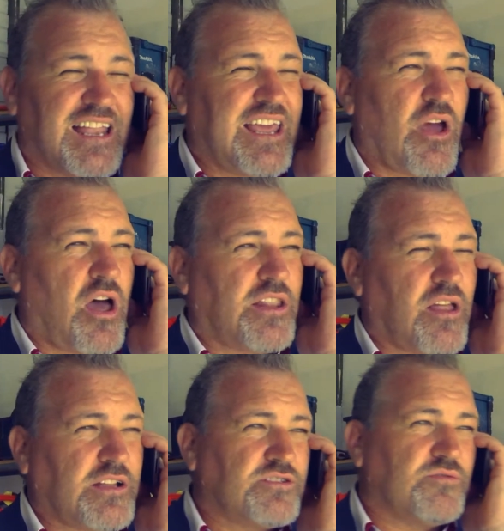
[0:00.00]
Leah, I'd
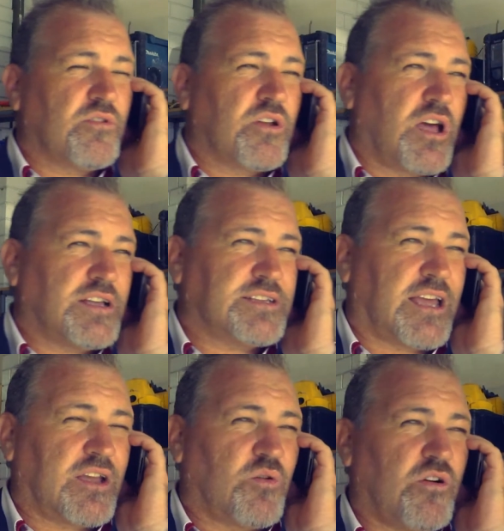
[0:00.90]
like to organise
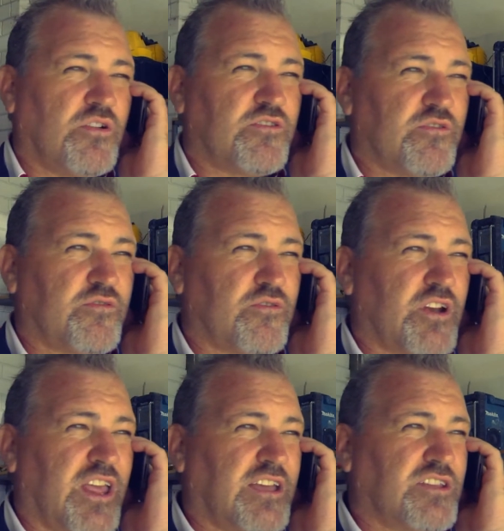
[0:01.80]
a quote for
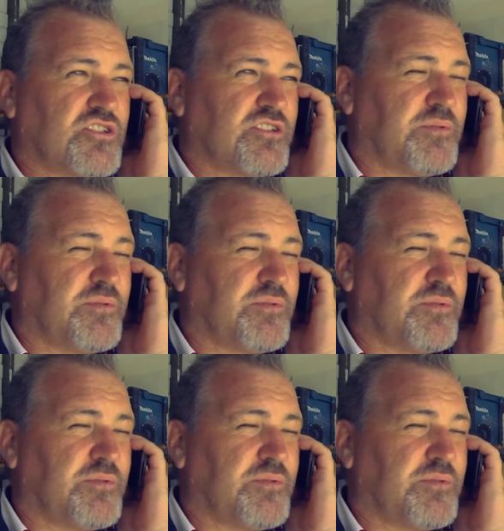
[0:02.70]
an air conditioner,